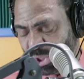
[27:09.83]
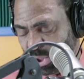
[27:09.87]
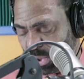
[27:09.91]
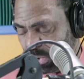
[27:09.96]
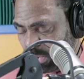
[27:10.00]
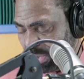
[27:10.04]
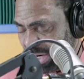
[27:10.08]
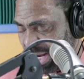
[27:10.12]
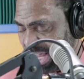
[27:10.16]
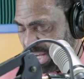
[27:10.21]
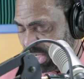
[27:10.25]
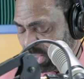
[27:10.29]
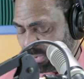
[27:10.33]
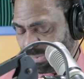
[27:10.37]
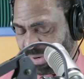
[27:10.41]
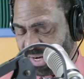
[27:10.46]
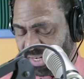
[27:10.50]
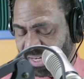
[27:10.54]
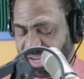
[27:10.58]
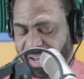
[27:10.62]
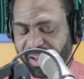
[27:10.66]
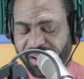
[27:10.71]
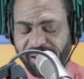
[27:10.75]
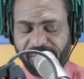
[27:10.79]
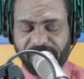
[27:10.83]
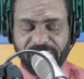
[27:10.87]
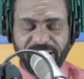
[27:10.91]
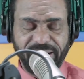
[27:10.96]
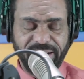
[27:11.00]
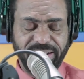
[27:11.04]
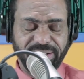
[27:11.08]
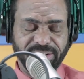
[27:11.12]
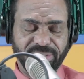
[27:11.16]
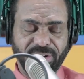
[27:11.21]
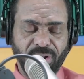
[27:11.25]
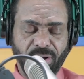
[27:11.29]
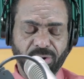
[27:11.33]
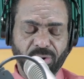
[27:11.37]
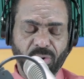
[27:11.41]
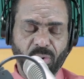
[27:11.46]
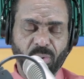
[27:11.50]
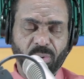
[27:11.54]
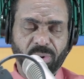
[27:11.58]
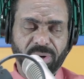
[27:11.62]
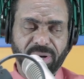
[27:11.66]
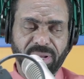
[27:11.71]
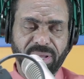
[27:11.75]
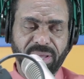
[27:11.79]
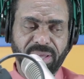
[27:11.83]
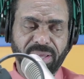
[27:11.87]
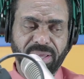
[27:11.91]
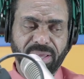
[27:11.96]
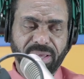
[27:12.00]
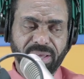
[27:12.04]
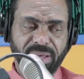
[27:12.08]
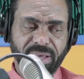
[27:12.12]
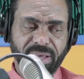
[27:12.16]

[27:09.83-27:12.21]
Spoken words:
to an aspect that is not only